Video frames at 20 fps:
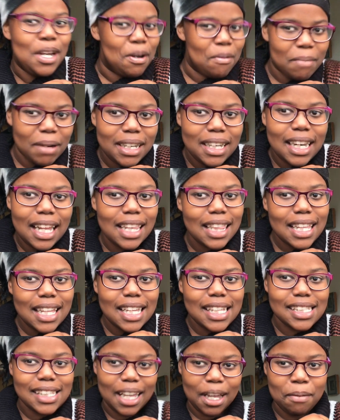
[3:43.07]
but nothing
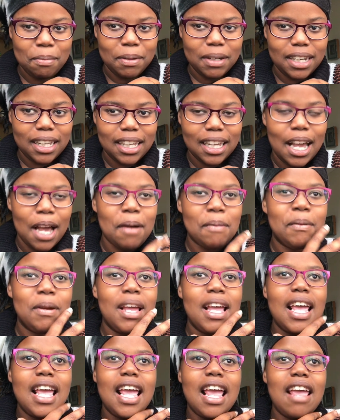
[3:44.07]
is happening.
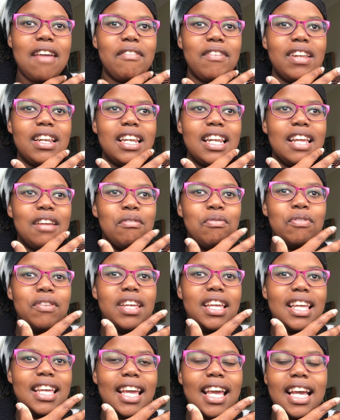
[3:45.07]
Even if
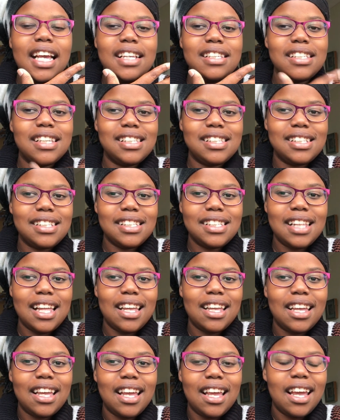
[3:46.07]
he kicks, it's just
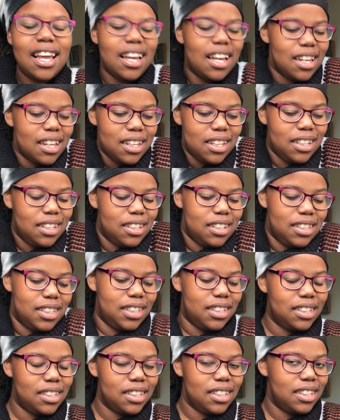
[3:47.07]
like
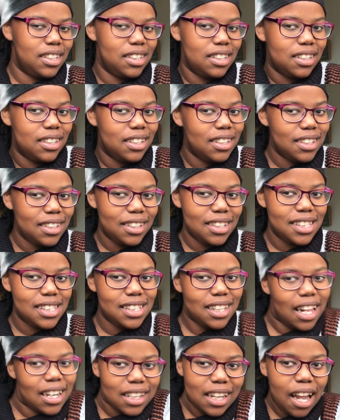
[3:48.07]
it's
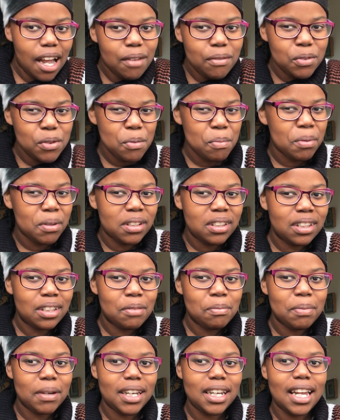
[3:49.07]
uncomfortable.
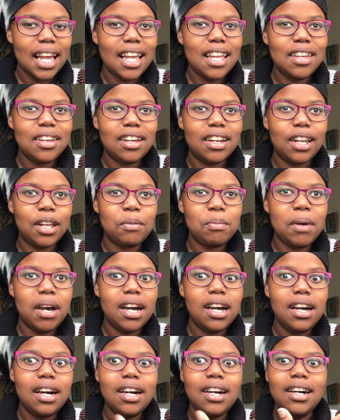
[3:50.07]
But he
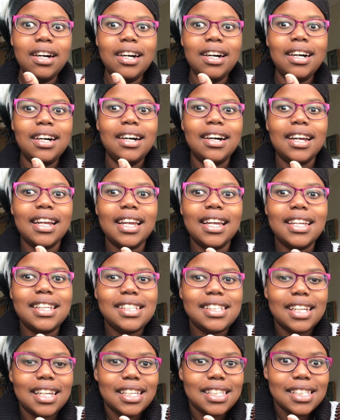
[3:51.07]

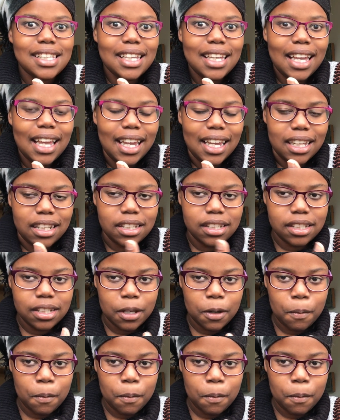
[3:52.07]
just kicked,